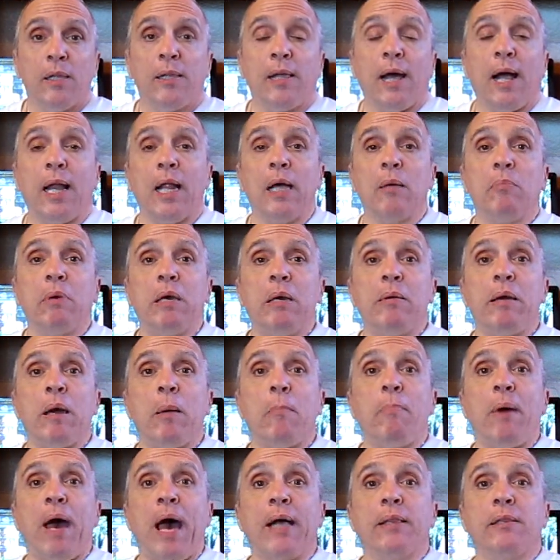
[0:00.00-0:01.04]
telling me
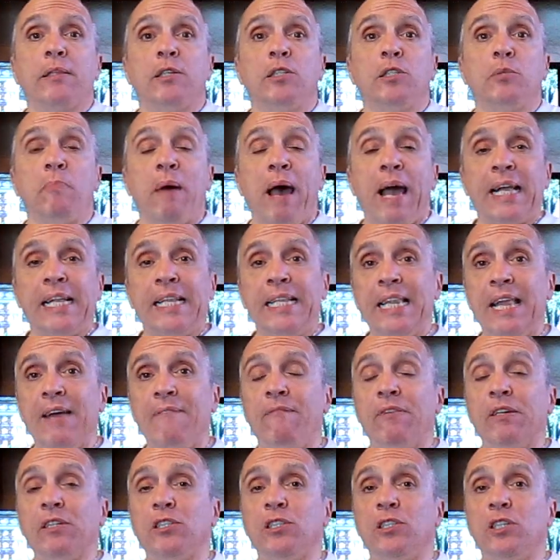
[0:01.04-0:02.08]
about this
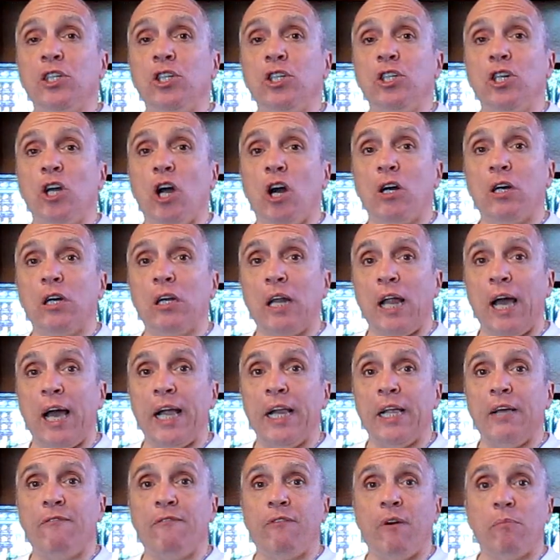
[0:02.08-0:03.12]
magnificent young
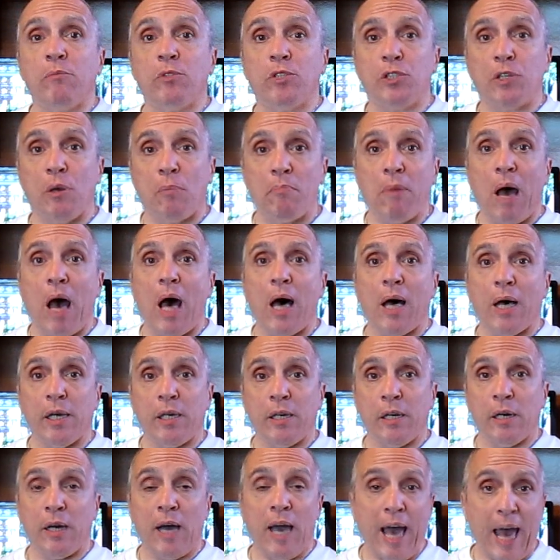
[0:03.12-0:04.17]
lady from
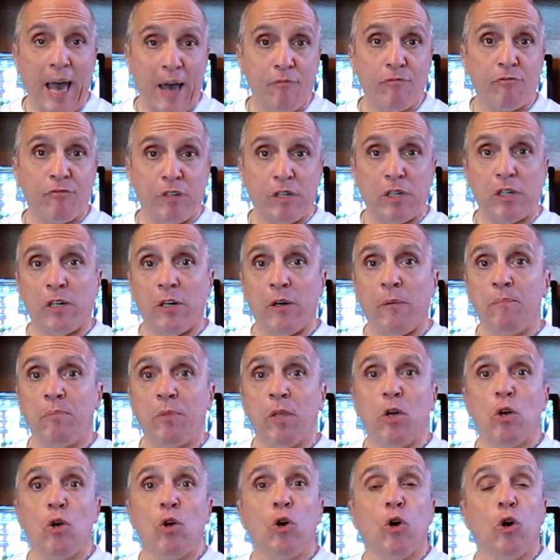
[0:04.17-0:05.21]
Somalia, Africa,
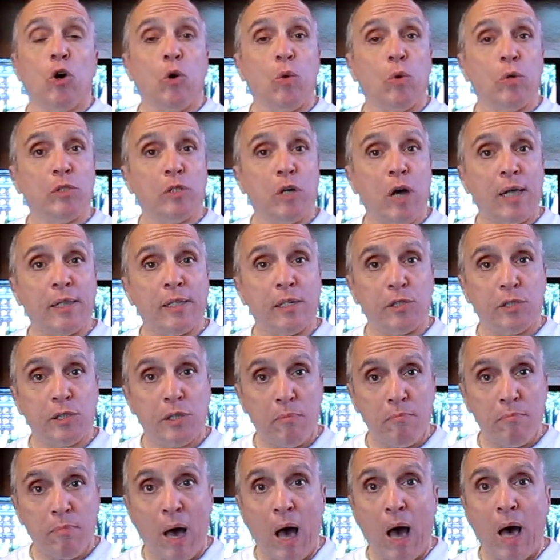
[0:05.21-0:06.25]
who was on the
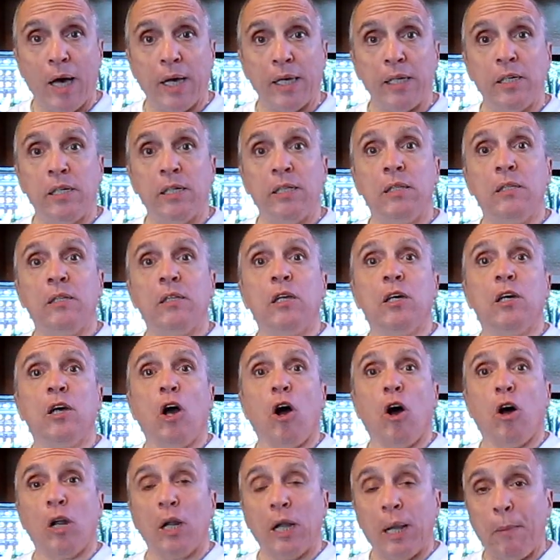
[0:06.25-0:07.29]
Somalian
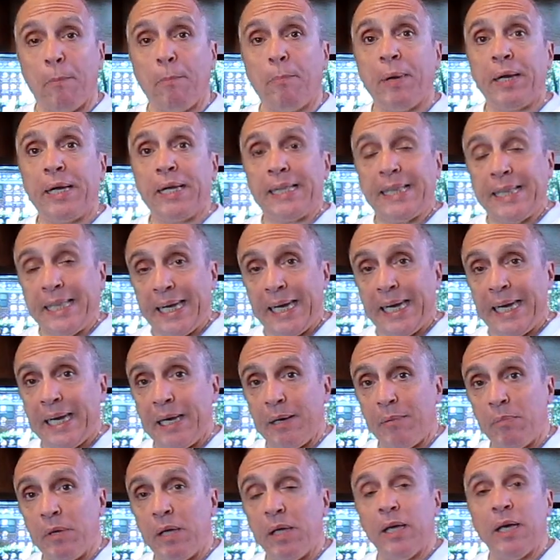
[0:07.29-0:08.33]
Olympic
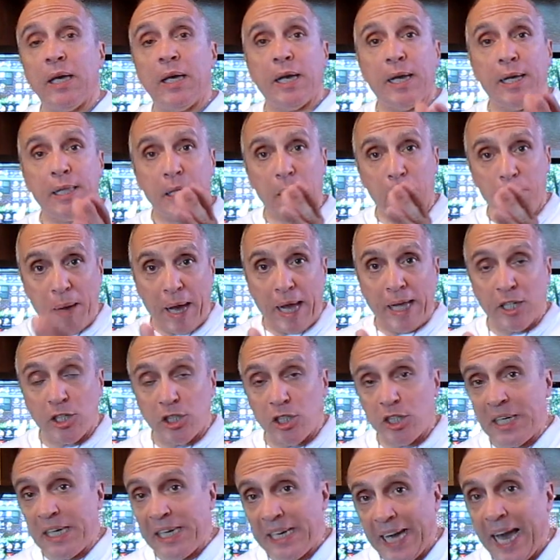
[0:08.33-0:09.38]
team in the
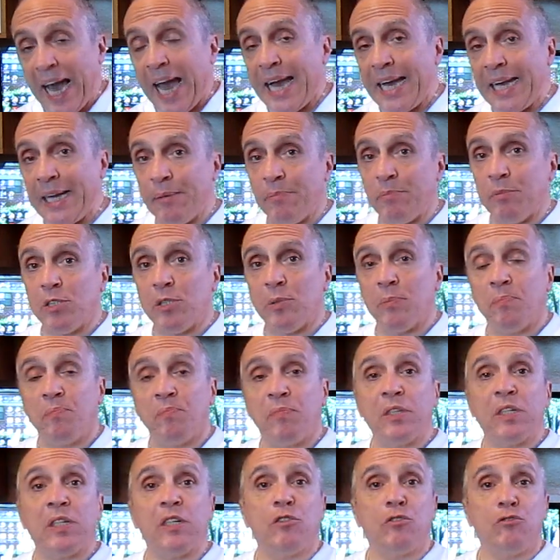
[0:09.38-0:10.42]
Beijing Games,
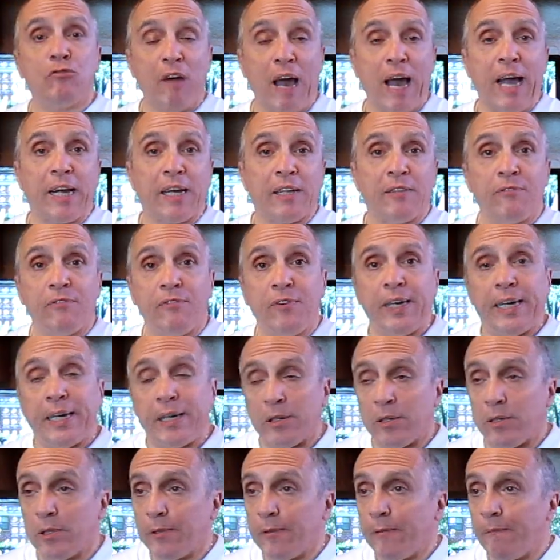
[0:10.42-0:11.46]
track and
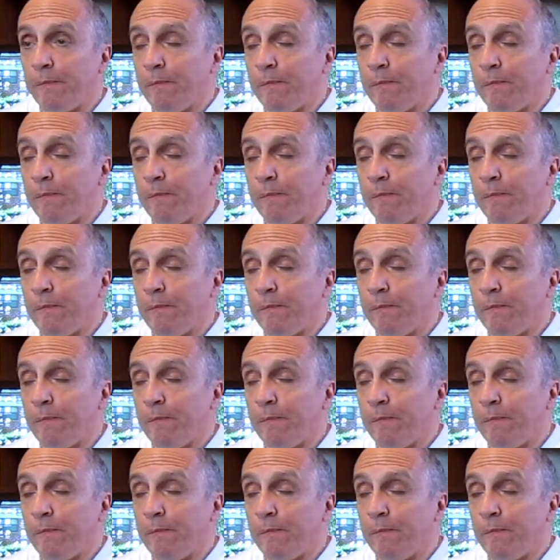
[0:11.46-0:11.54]
field.